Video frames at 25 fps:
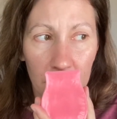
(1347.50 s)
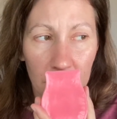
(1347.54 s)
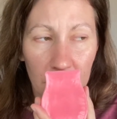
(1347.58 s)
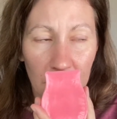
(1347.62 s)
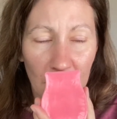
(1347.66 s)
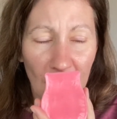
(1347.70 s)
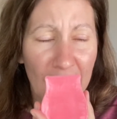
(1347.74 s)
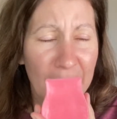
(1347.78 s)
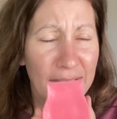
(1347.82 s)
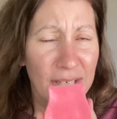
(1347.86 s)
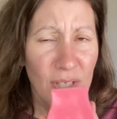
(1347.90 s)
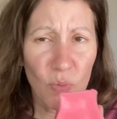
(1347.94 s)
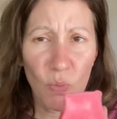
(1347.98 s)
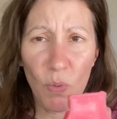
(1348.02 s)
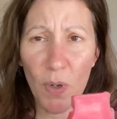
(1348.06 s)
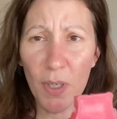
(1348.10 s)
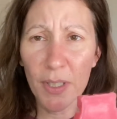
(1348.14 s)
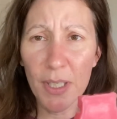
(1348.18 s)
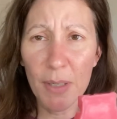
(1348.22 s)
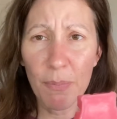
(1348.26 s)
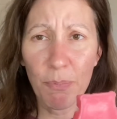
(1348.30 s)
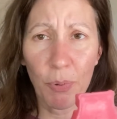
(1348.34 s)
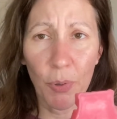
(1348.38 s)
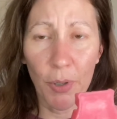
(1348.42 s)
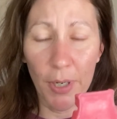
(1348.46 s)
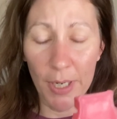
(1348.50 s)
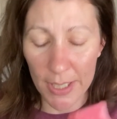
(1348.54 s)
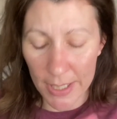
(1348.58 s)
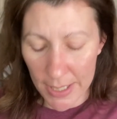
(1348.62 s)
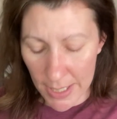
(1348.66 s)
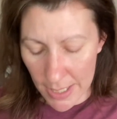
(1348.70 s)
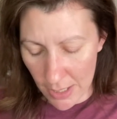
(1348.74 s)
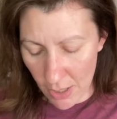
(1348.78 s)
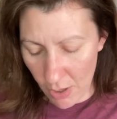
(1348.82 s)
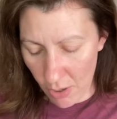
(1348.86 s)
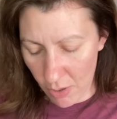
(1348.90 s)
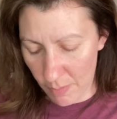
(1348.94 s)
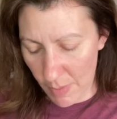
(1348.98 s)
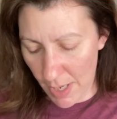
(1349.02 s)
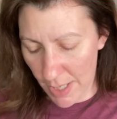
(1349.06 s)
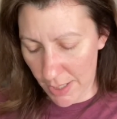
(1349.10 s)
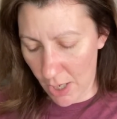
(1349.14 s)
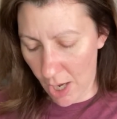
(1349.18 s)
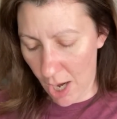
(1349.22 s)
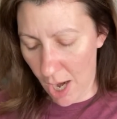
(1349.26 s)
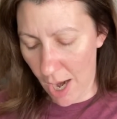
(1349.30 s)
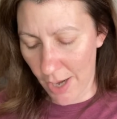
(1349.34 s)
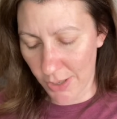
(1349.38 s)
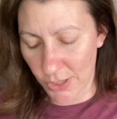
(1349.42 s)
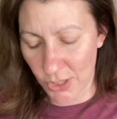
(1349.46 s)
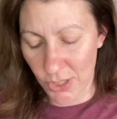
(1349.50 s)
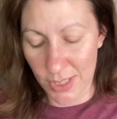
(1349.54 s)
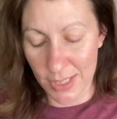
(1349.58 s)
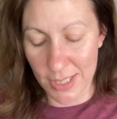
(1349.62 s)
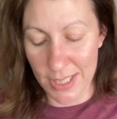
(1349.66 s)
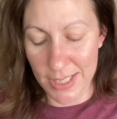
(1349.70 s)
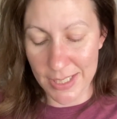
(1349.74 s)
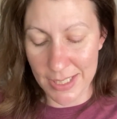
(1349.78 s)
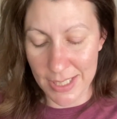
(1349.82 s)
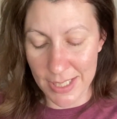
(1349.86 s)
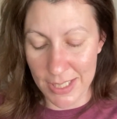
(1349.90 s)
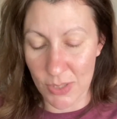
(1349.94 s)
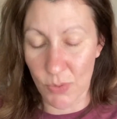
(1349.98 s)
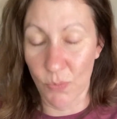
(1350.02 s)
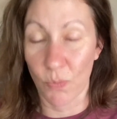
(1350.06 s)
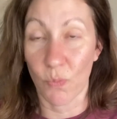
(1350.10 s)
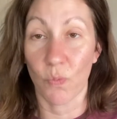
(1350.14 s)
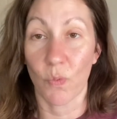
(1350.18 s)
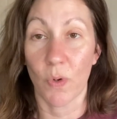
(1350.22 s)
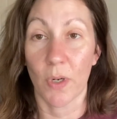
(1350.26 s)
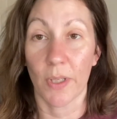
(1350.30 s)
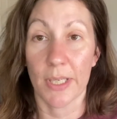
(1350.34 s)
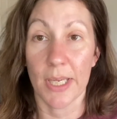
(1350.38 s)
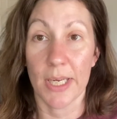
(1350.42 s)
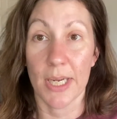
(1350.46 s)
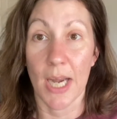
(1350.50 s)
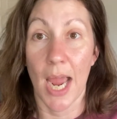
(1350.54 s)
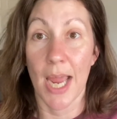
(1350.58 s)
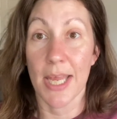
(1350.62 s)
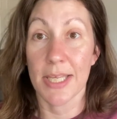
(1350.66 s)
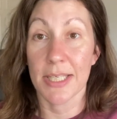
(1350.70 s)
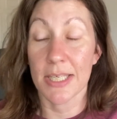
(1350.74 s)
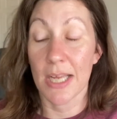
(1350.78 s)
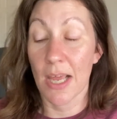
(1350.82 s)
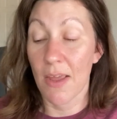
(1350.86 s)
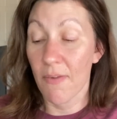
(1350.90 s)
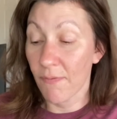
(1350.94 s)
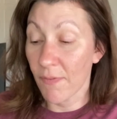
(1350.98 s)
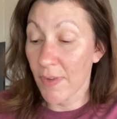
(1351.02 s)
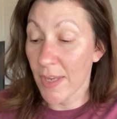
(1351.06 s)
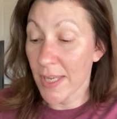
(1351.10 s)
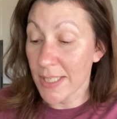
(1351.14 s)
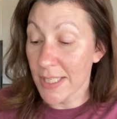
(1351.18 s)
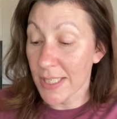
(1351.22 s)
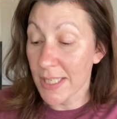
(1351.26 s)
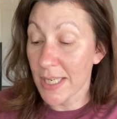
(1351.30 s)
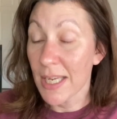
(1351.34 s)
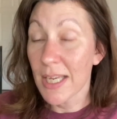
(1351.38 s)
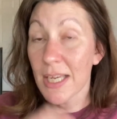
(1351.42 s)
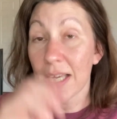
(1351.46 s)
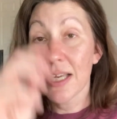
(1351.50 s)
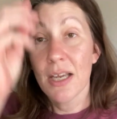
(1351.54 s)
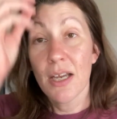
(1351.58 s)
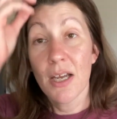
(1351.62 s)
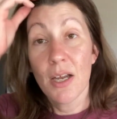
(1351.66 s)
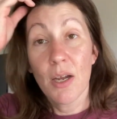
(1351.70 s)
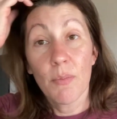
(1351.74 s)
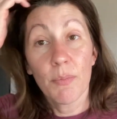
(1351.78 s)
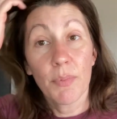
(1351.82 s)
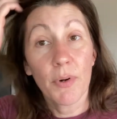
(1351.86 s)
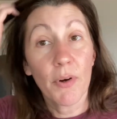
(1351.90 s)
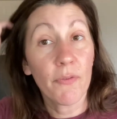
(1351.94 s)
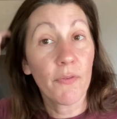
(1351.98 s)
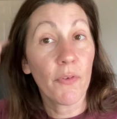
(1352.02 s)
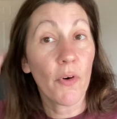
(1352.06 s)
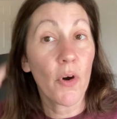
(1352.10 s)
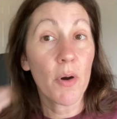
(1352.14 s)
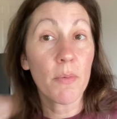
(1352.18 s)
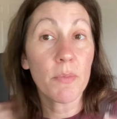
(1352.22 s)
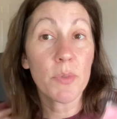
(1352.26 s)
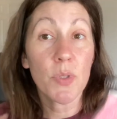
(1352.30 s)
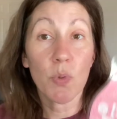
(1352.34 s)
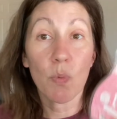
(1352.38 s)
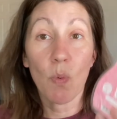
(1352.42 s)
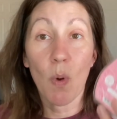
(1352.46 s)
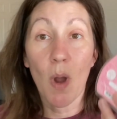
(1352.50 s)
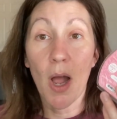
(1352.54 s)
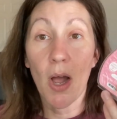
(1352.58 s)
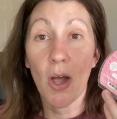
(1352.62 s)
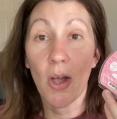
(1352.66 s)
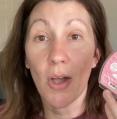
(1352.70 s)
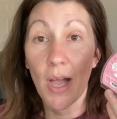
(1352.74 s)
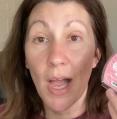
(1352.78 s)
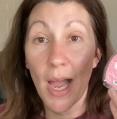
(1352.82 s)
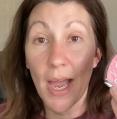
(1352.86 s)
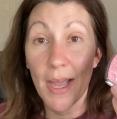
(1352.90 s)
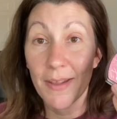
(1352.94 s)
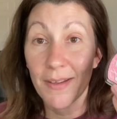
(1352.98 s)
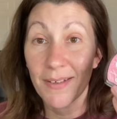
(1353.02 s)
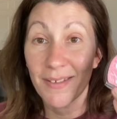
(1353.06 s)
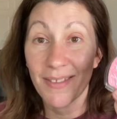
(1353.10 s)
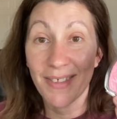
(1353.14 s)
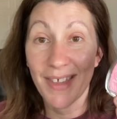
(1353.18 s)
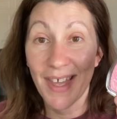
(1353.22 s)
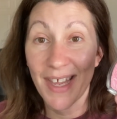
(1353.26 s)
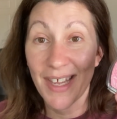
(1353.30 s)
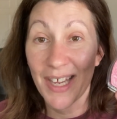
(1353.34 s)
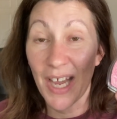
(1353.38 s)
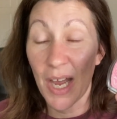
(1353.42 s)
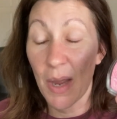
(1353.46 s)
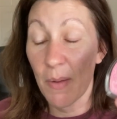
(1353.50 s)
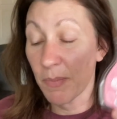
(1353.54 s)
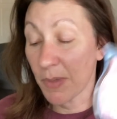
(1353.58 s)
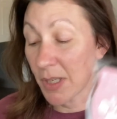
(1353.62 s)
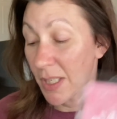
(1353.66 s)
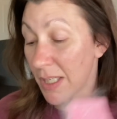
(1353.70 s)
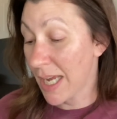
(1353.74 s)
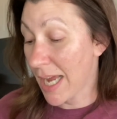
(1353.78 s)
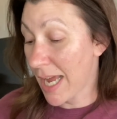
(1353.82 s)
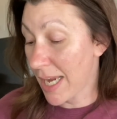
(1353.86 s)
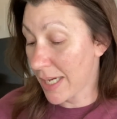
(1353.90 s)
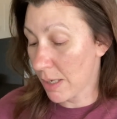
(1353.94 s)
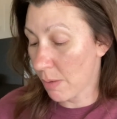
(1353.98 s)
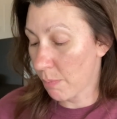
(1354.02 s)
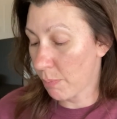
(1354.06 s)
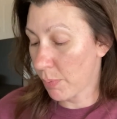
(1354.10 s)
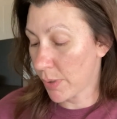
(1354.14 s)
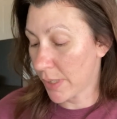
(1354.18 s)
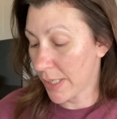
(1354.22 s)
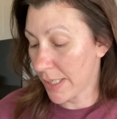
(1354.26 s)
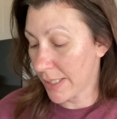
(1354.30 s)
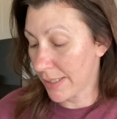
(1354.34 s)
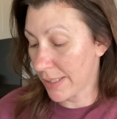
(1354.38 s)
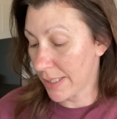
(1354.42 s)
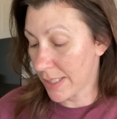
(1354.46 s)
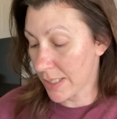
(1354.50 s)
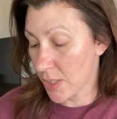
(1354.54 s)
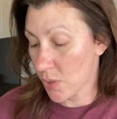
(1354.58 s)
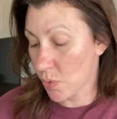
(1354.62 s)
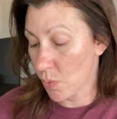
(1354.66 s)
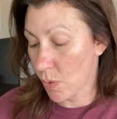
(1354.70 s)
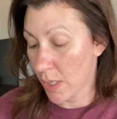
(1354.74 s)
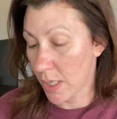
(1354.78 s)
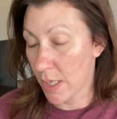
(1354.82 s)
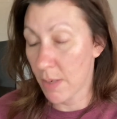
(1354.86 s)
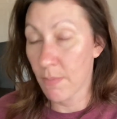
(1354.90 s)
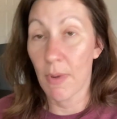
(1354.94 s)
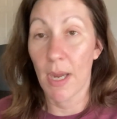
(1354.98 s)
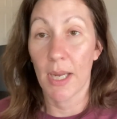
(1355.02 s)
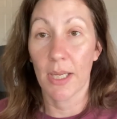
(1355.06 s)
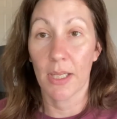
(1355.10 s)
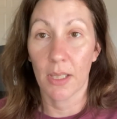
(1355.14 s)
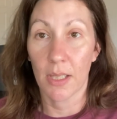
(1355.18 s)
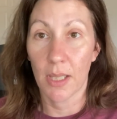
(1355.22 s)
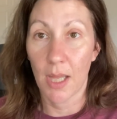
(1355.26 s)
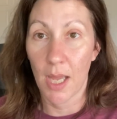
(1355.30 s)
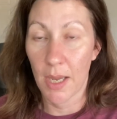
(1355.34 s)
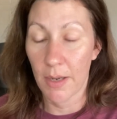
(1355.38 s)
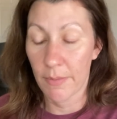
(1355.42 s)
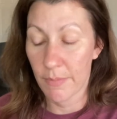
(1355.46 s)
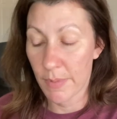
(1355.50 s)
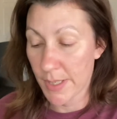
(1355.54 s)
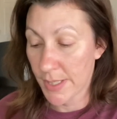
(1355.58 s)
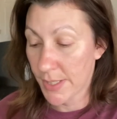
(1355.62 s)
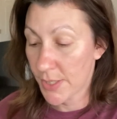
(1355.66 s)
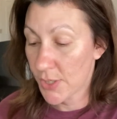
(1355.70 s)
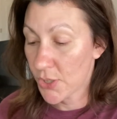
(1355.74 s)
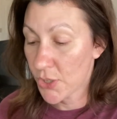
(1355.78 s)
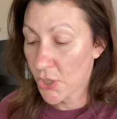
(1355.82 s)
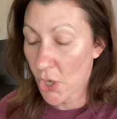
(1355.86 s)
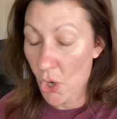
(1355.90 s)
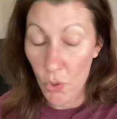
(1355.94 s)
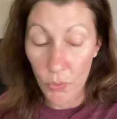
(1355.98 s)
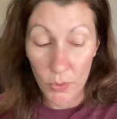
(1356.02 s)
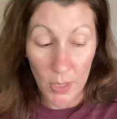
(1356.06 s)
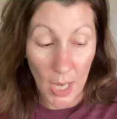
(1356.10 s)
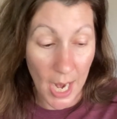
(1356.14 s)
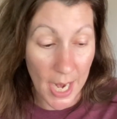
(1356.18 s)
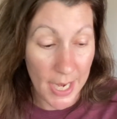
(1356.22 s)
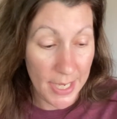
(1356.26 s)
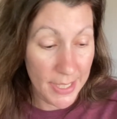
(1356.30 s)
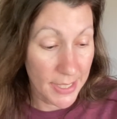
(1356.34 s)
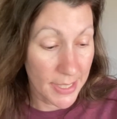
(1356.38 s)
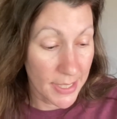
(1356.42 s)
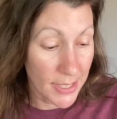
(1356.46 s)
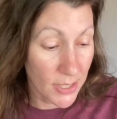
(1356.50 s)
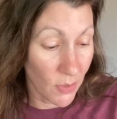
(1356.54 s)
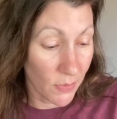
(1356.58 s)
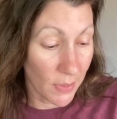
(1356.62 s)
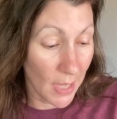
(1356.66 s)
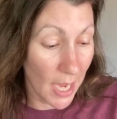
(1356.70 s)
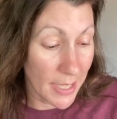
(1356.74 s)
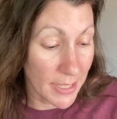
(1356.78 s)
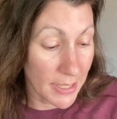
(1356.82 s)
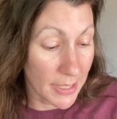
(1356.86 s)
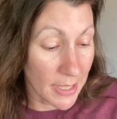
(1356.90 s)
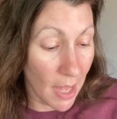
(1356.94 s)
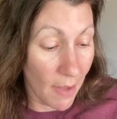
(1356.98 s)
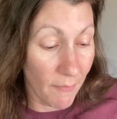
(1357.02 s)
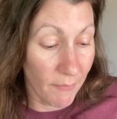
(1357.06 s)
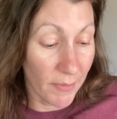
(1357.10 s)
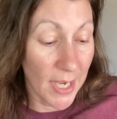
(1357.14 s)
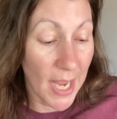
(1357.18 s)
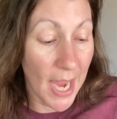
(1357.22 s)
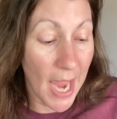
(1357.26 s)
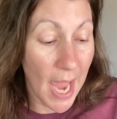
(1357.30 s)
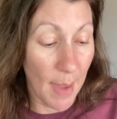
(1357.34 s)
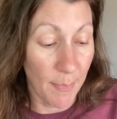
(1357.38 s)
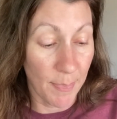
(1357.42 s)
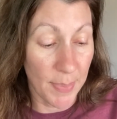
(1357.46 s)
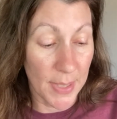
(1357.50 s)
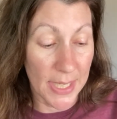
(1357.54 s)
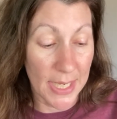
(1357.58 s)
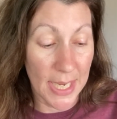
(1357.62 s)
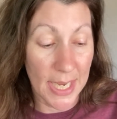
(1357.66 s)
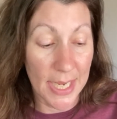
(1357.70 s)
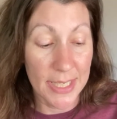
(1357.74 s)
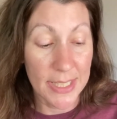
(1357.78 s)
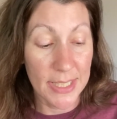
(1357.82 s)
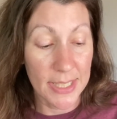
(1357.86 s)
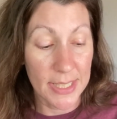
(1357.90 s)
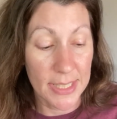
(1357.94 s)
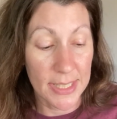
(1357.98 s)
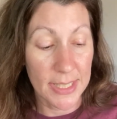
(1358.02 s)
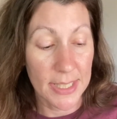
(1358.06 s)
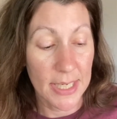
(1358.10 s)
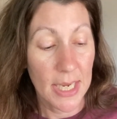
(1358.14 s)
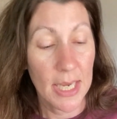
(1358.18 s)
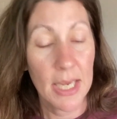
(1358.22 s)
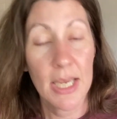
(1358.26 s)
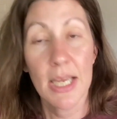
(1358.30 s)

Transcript: It's really pretty. Oh my gosh, this is really nice. If it performs well, I think I'm gonna end up putting this one in my club. So nice. So that's Love and Happiness.